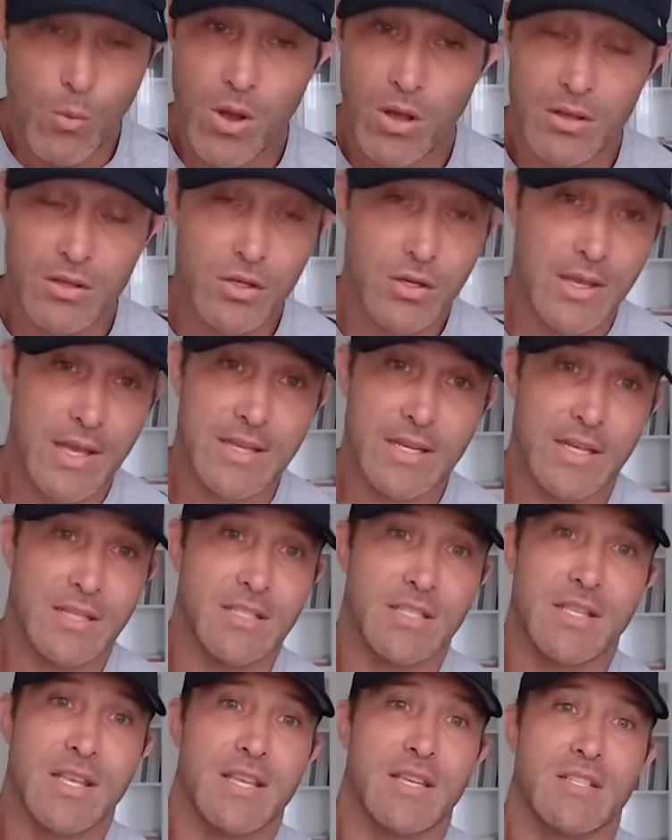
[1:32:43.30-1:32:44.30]
look, I
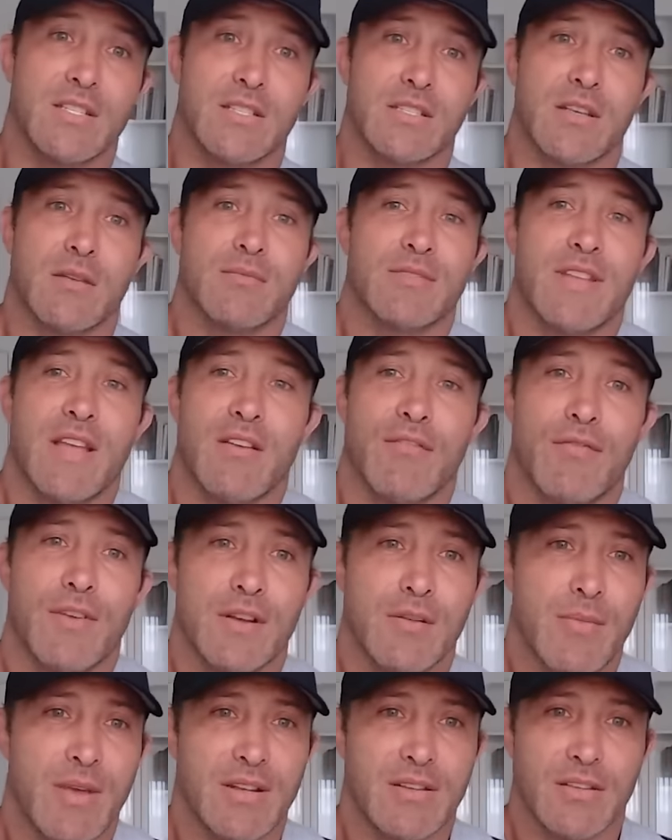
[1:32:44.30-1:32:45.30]
just think it just comes down
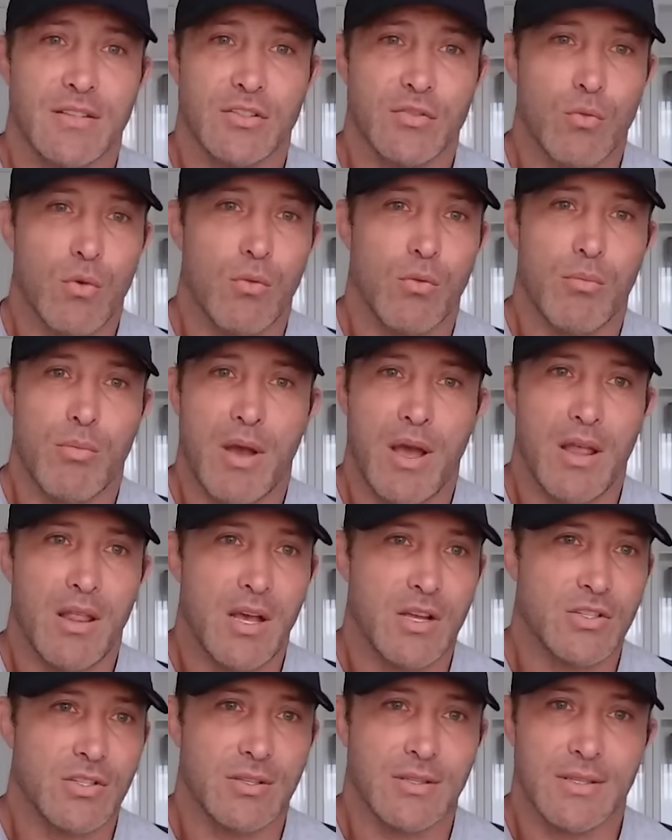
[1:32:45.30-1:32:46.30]
fundamentally to what we're
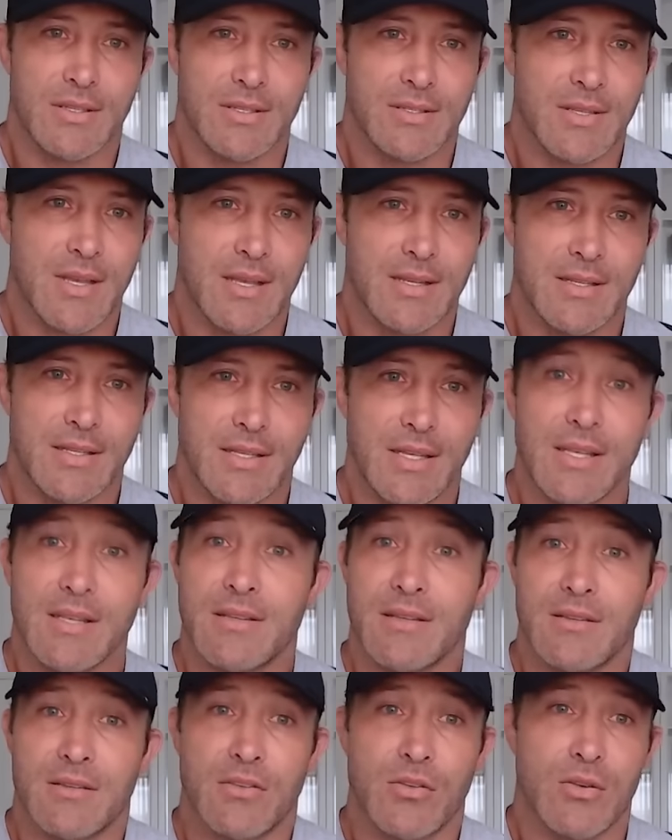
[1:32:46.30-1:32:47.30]
biologically designed to
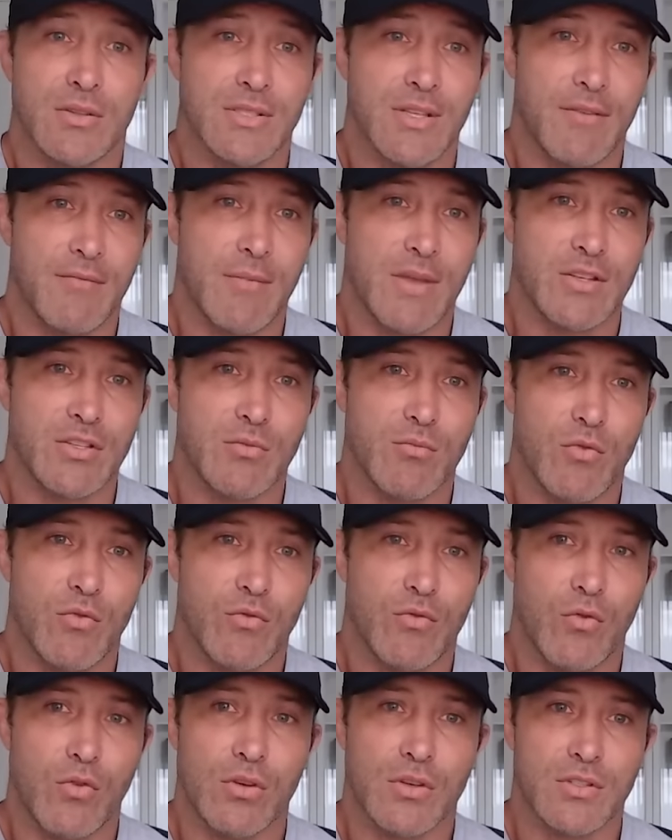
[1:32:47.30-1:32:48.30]
eat, you know, as I've mentioned
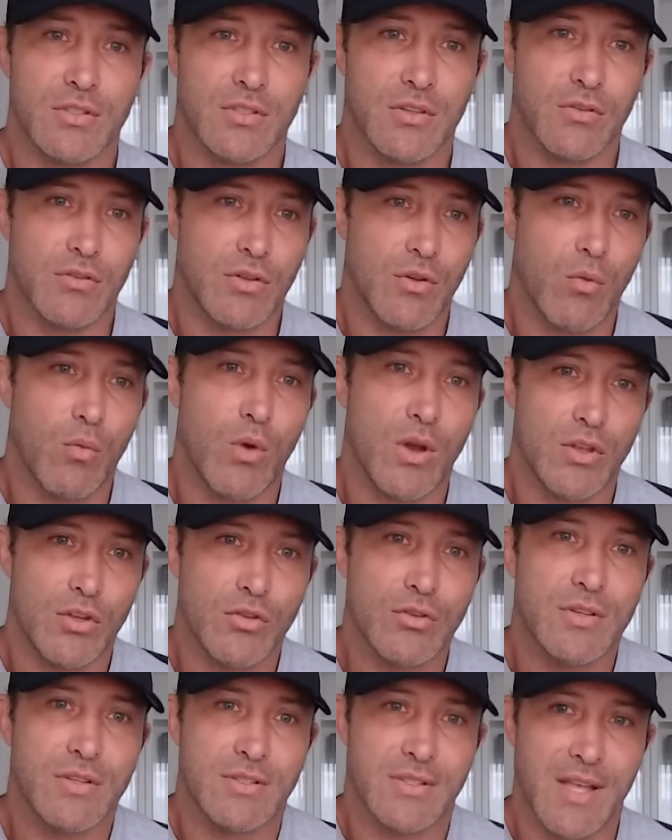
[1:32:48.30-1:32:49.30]
before. So, you know, what
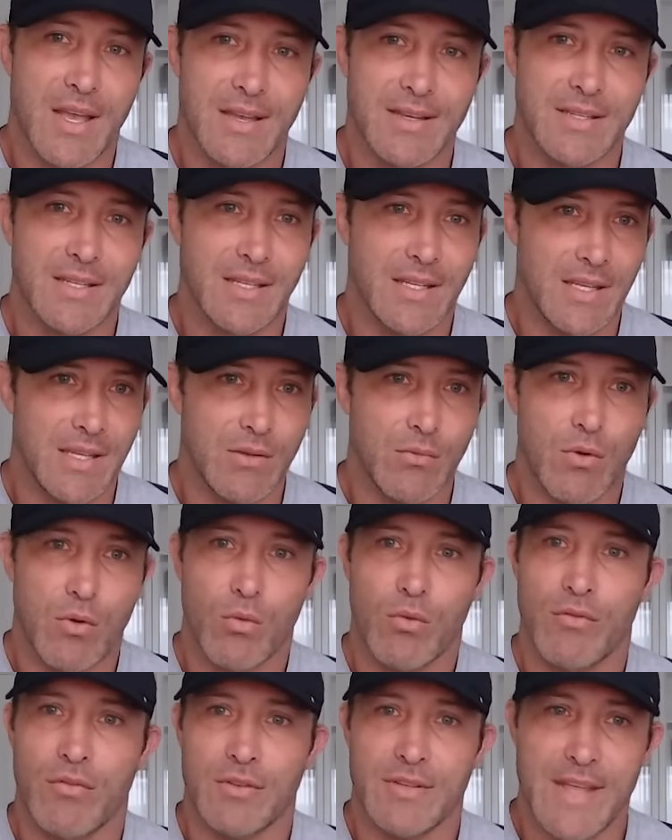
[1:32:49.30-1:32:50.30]
you're designed to eat,
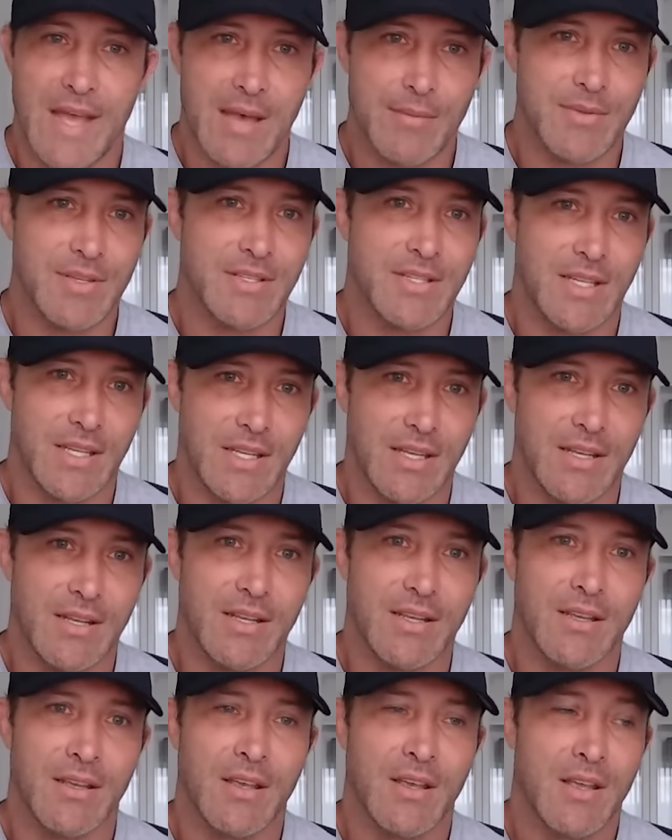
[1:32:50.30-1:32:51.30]
what we've adapted to
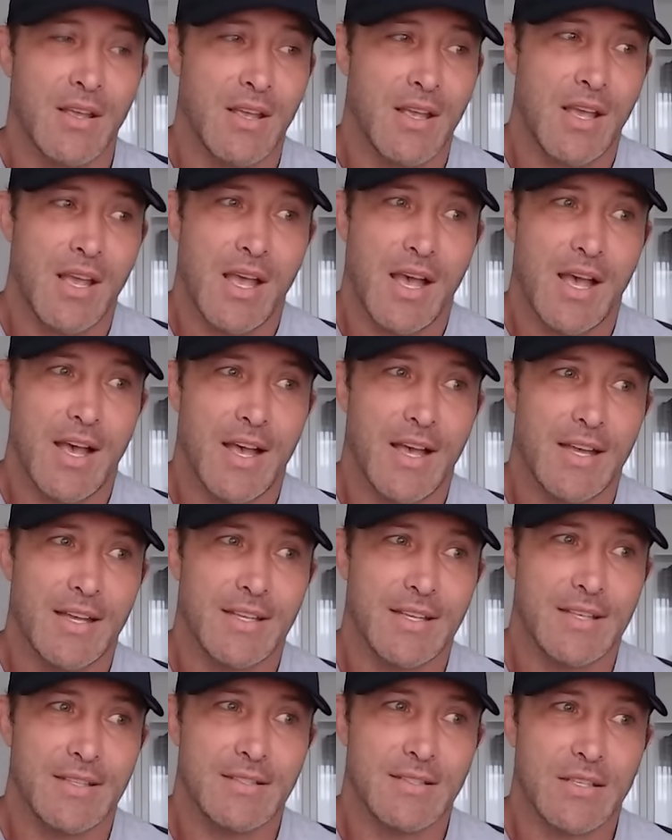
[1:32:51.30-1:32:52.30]
eat
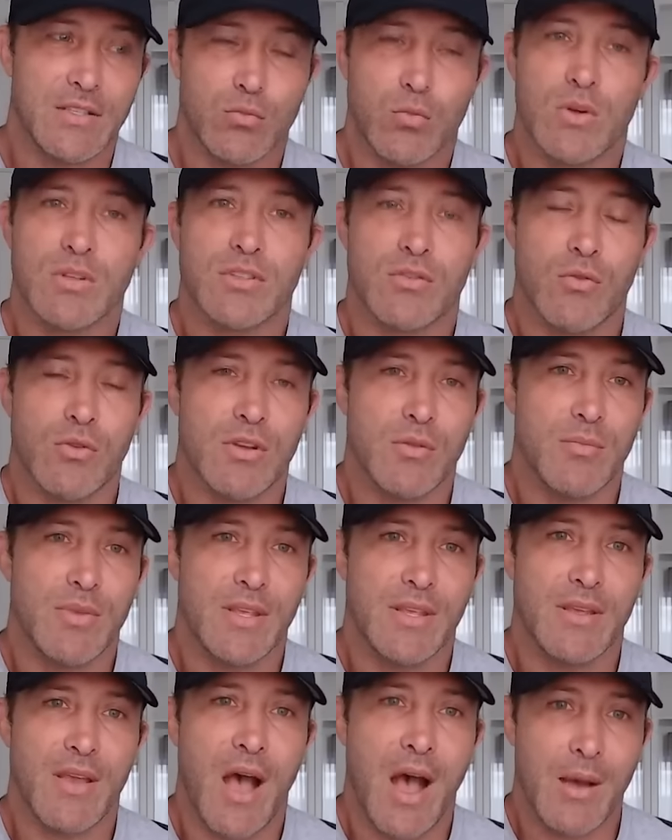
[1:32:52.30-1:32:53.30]
is what's going to
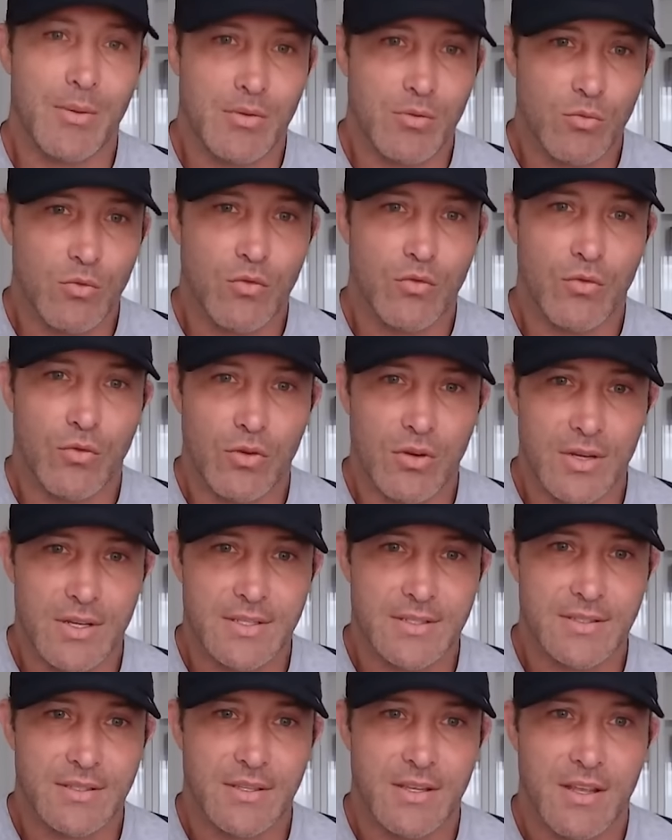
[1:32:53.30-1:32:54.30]
be optimal for
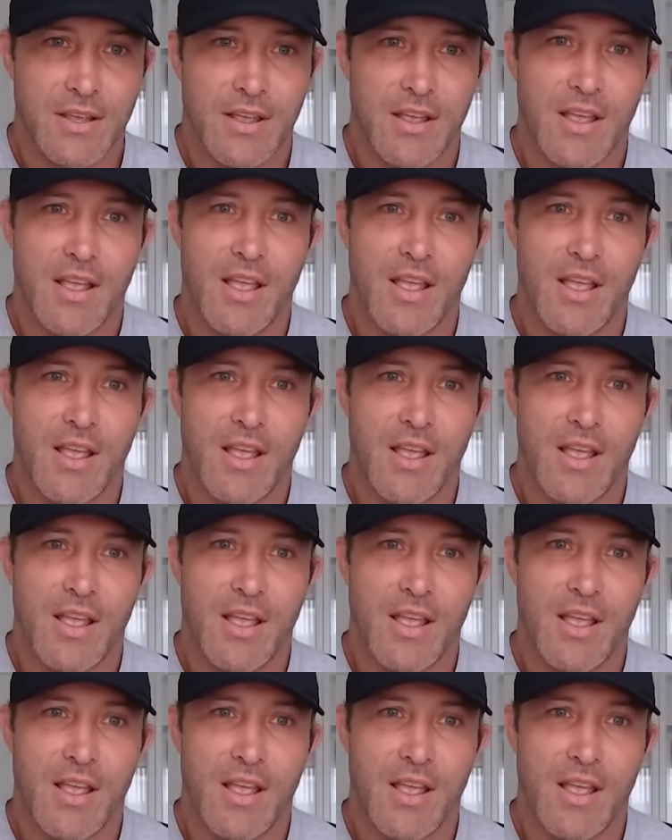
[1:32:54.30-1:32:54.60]
us.